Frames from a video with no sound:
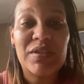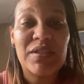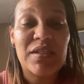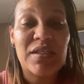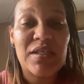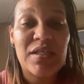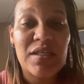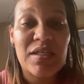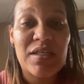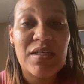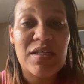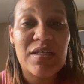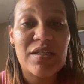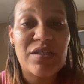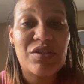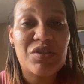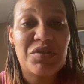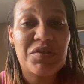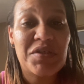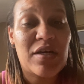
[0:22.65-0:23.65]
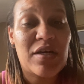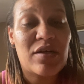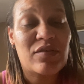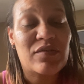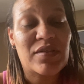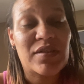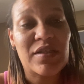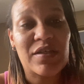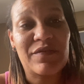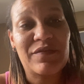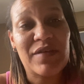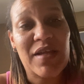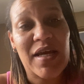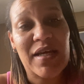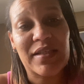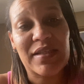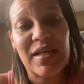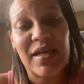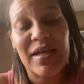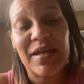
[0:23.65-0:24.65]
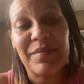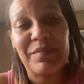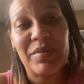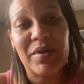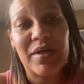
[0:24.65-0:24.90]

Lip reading: the kids, stuff like that.